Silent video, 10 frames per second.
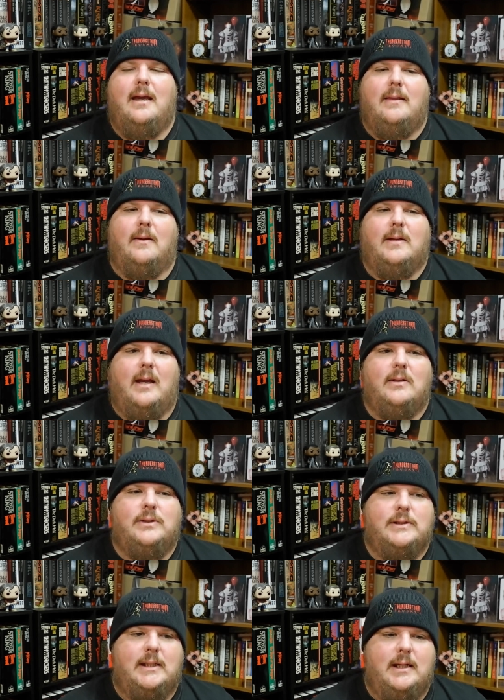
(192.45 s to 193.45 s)
There are
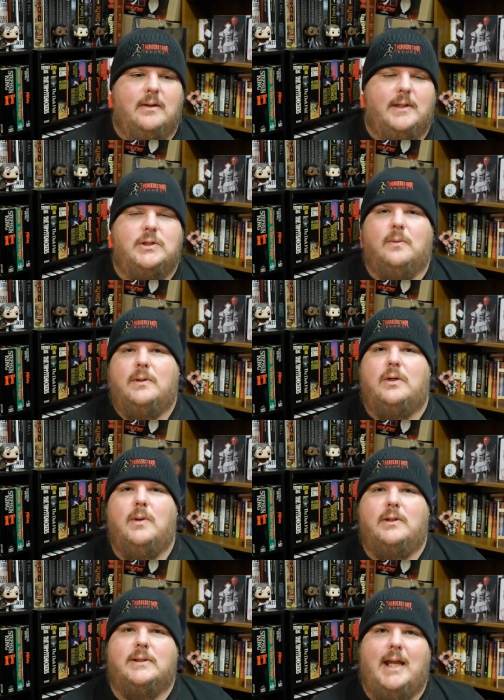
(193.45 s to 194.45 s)
characters in here that you you
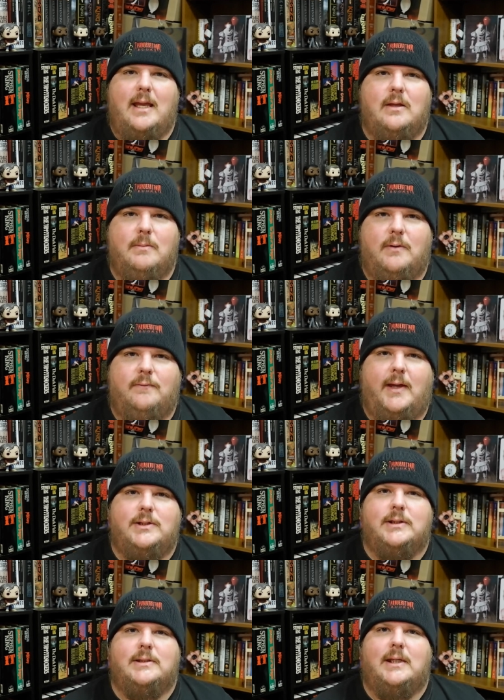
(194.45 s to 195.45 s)
understand their
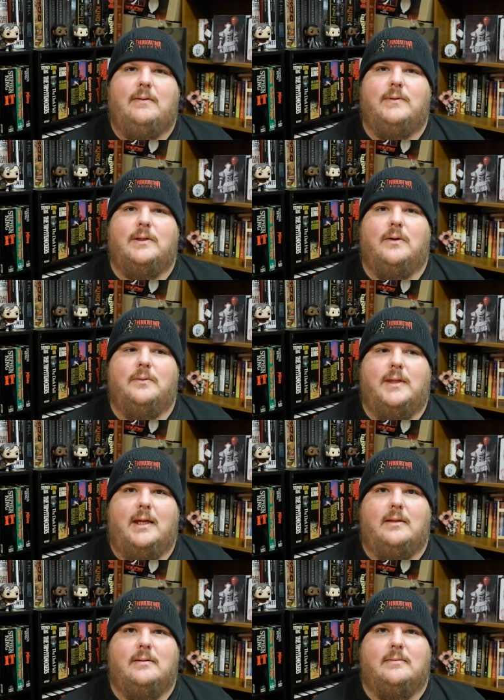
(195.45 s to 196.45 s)
motivations, even though
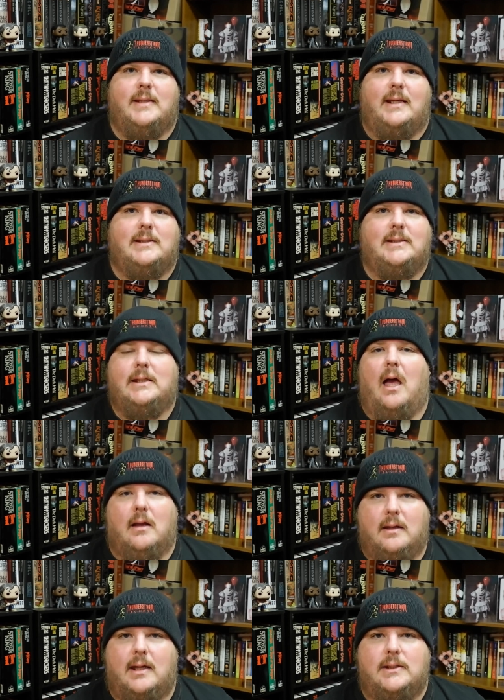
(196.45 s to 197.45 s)
they they
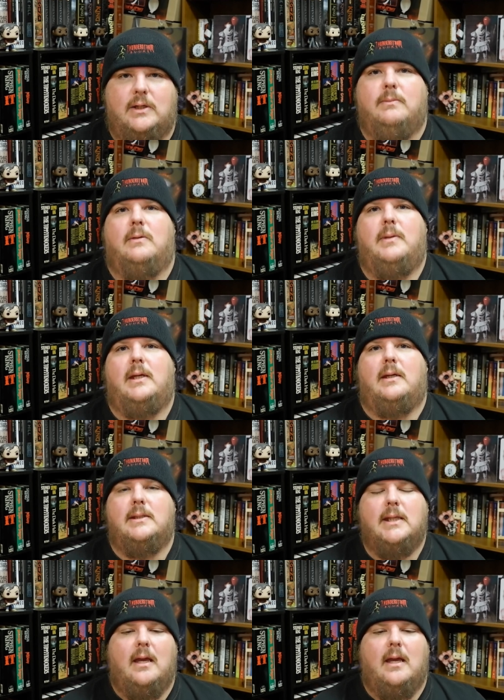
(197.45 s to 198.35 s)
suck as human beings.